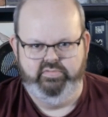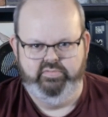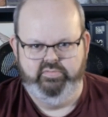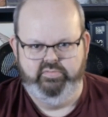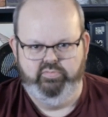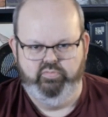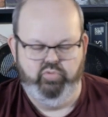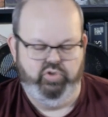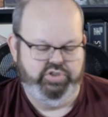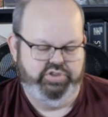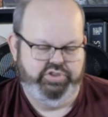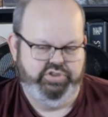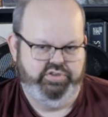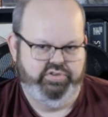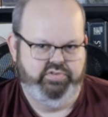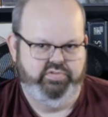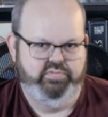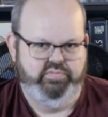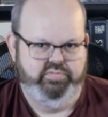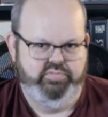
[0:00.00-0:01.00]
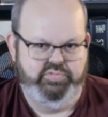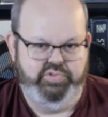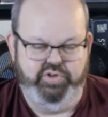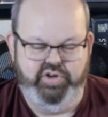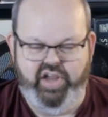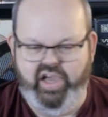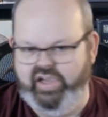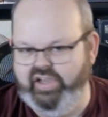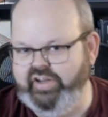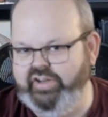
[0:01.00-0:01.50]
which you're
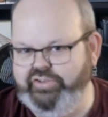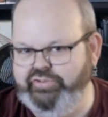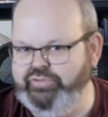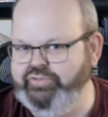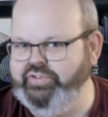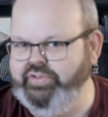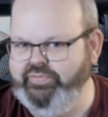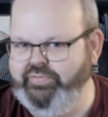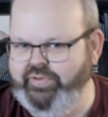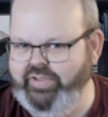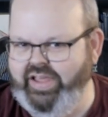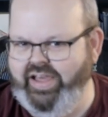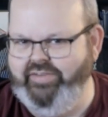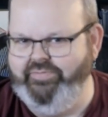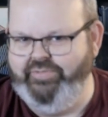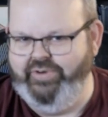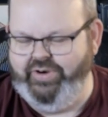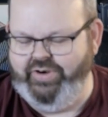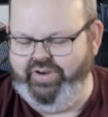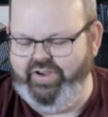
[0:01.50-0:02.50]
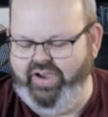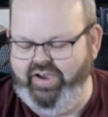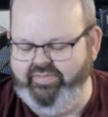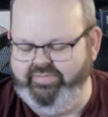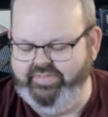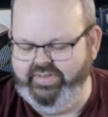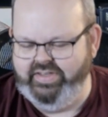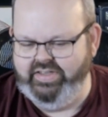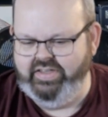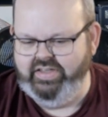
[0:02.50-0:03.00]
not going to use it for that very
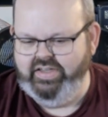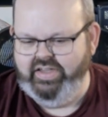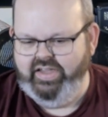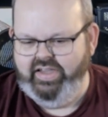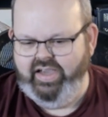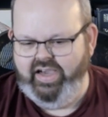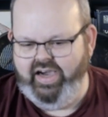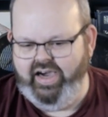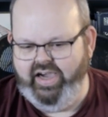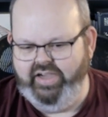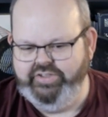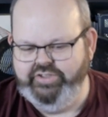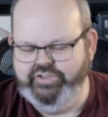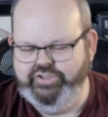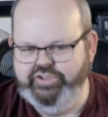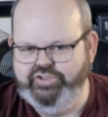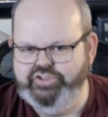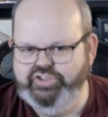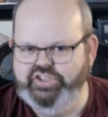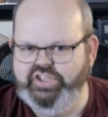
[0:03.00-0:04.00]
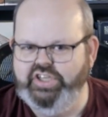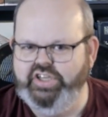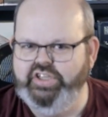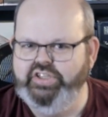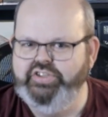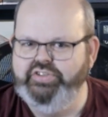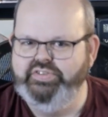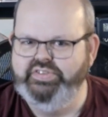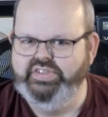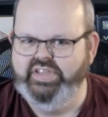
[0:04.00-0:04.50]
often. You're usually
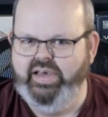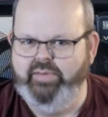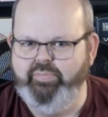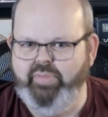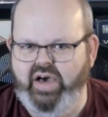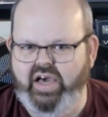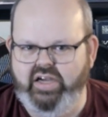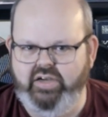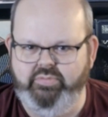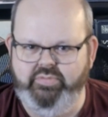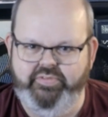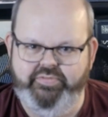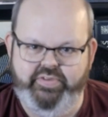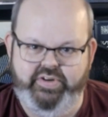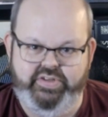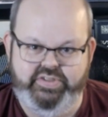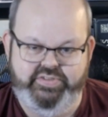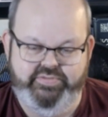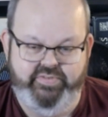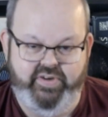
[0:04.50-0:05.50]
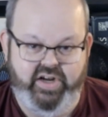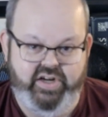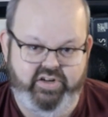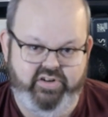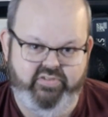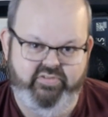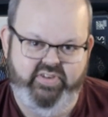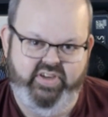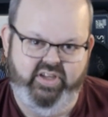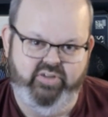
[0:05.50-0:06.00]
going to use that bottom if there's
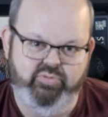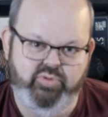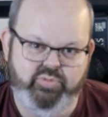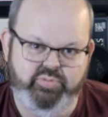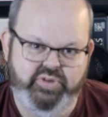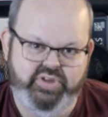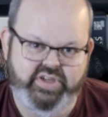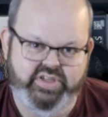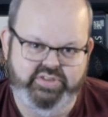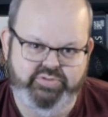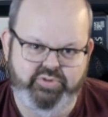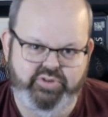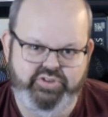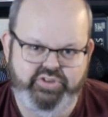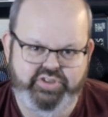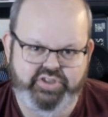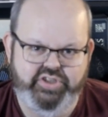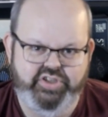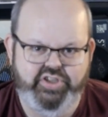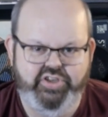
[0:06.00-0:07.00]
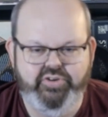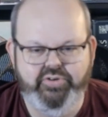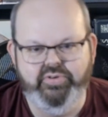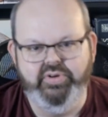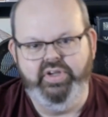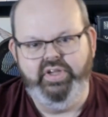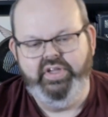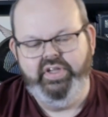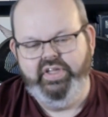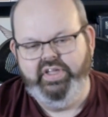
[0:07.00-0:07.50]
fire available, because what you can
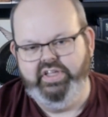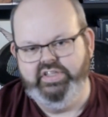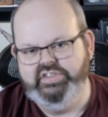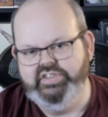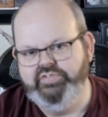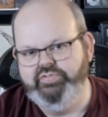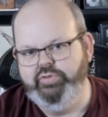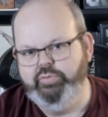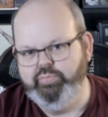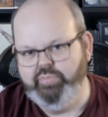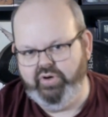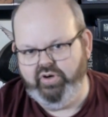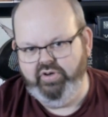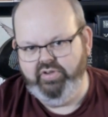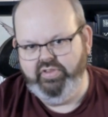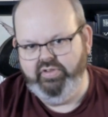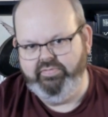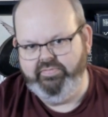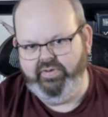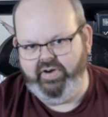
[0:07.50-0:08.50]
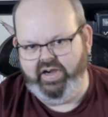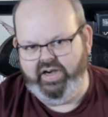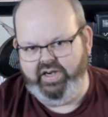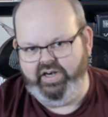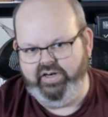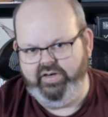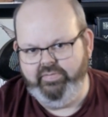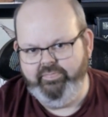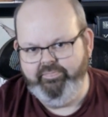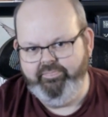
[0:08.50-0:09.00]
do is if you burn the
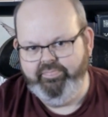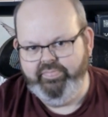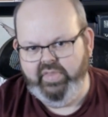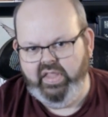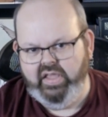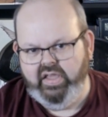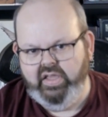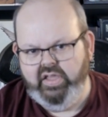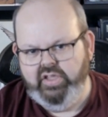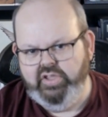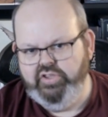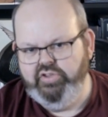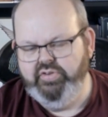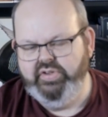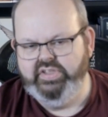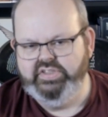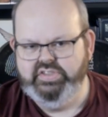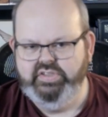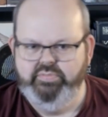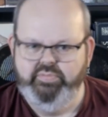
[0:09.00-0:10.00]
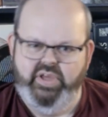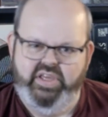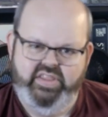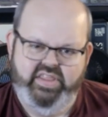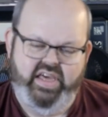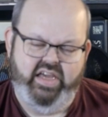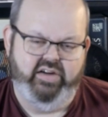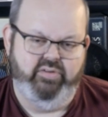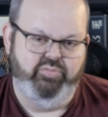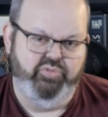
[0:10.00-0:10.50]
fire, you get to make
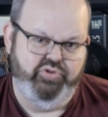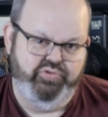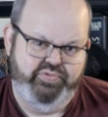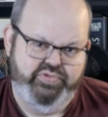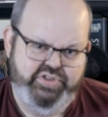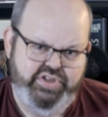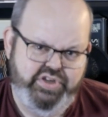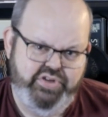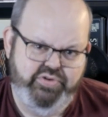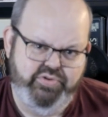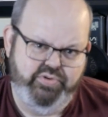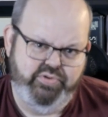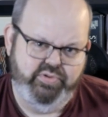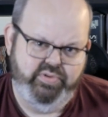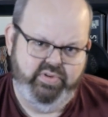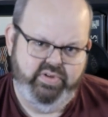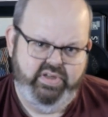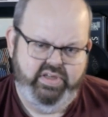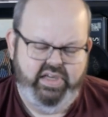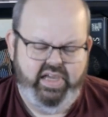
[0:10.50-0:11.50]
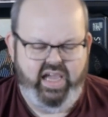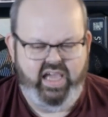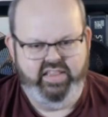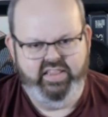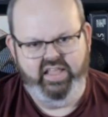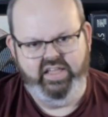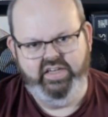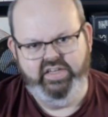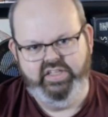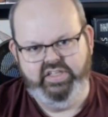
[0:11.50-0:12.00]
that a move 2,
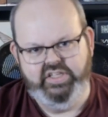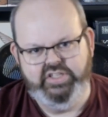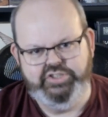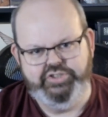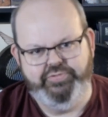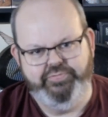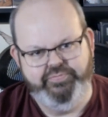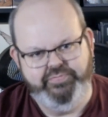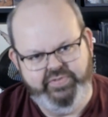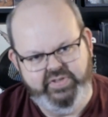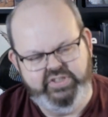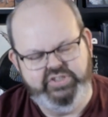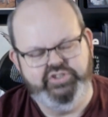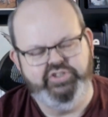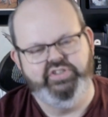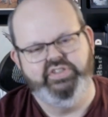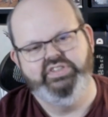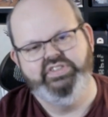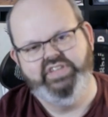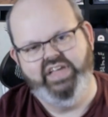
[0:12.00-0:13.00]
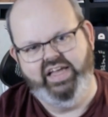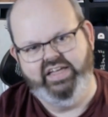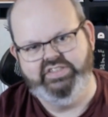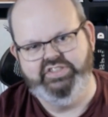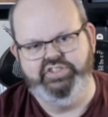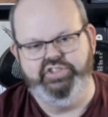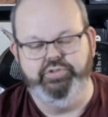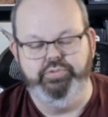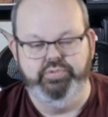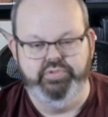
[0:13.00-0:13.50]
and then each featureless
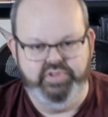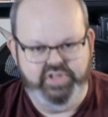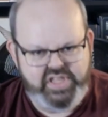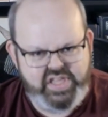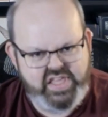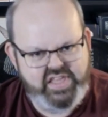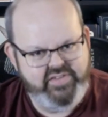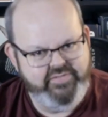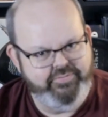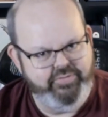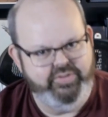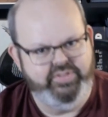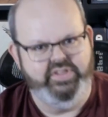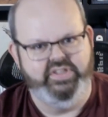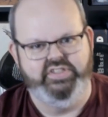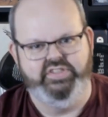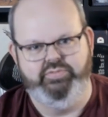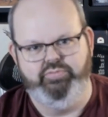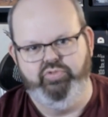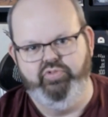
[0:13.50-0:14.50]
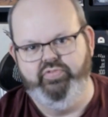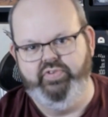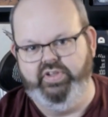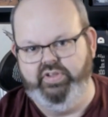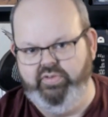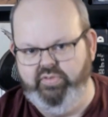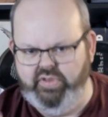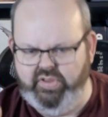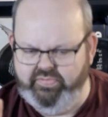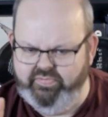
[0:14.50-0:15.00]
hex you leave with this
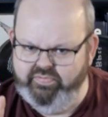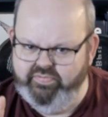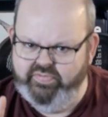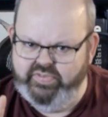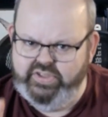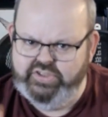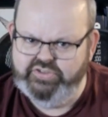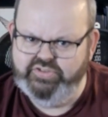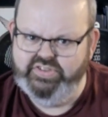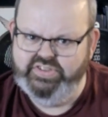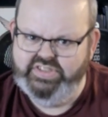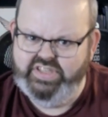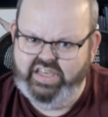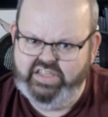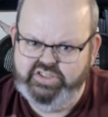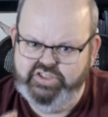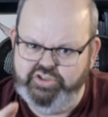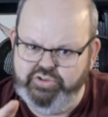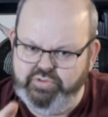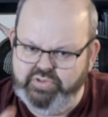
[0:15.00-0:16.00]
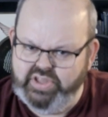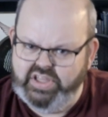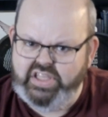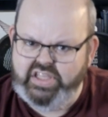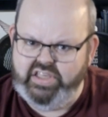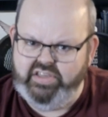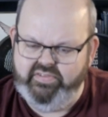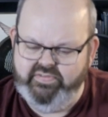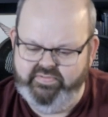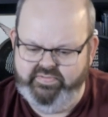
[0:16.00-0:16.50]
movement, the featureless hex you
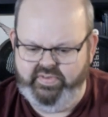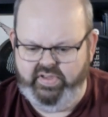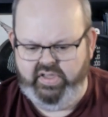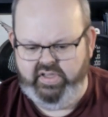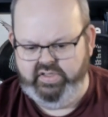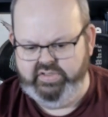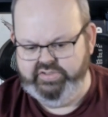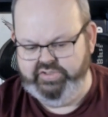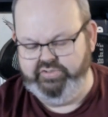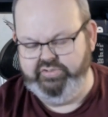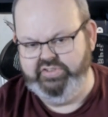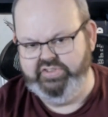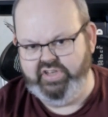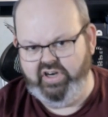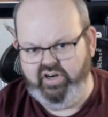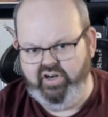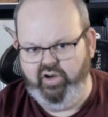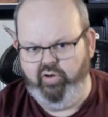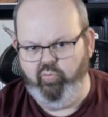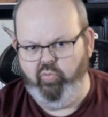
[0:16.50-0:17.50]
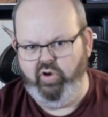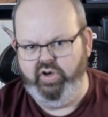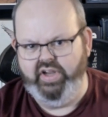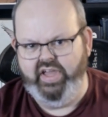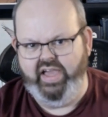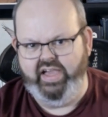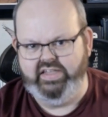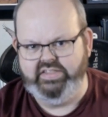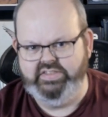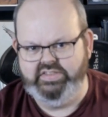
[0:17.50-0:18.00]
leave, so you start in 1
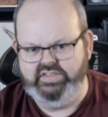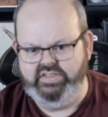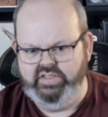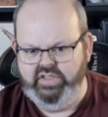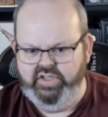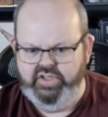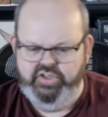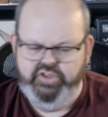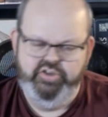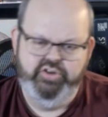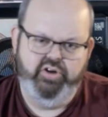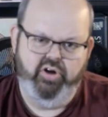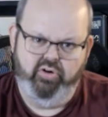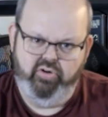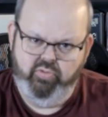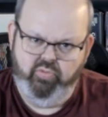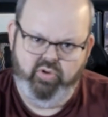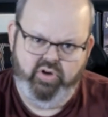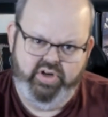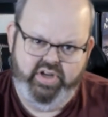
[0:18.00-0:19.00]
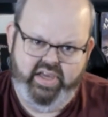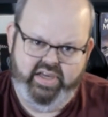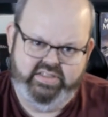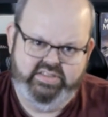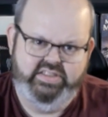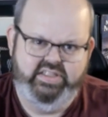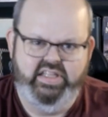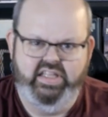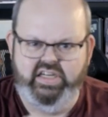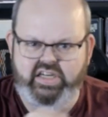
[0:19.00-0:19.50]
hex, you go to 1
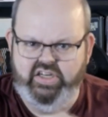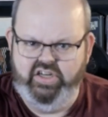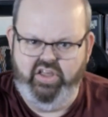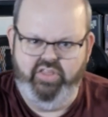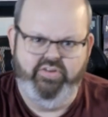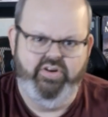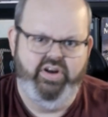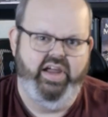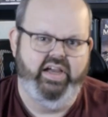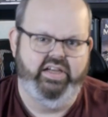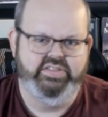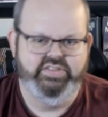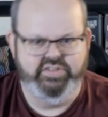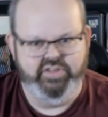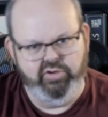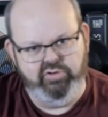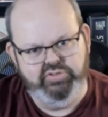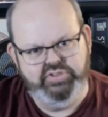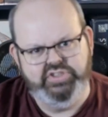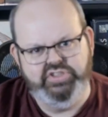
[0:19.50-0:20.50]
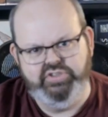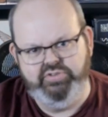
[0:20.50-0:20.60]
hex and then another hex, those 2